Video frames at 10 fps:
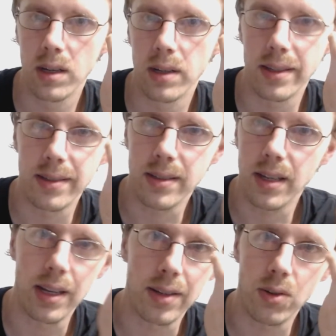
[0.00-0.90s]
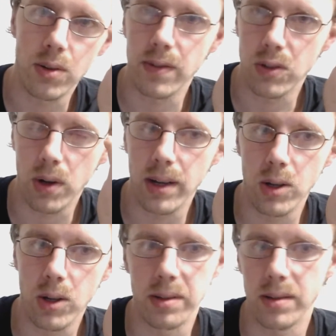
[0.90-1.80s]
This is kind of sort of a trial,
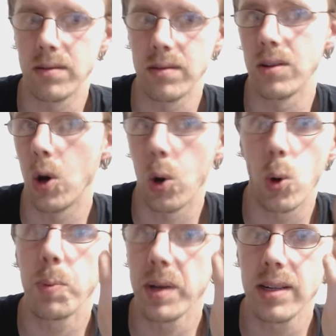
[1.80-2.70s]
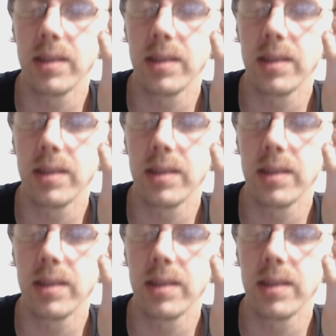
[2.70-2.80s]
but hoping.